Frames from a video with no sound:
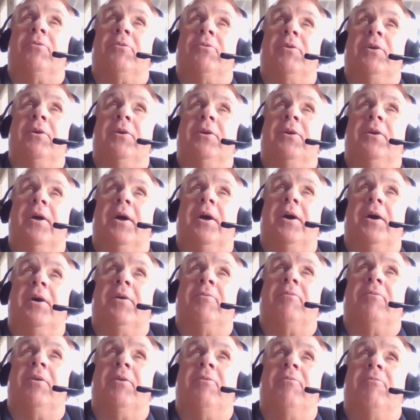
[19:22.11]
treated
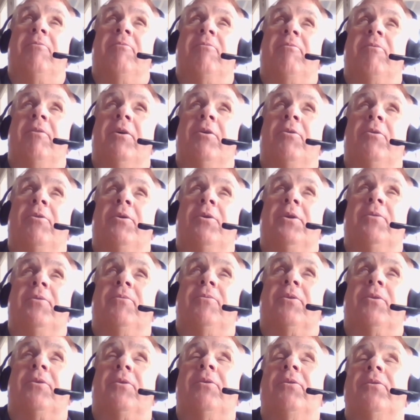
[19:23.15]
have a very
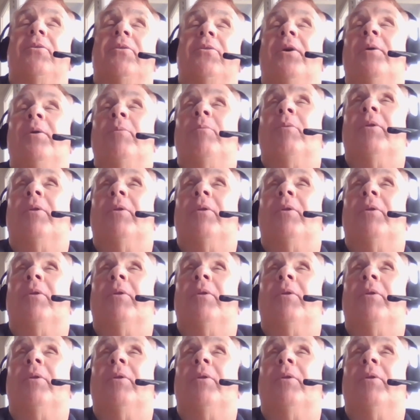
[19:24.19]
difficult time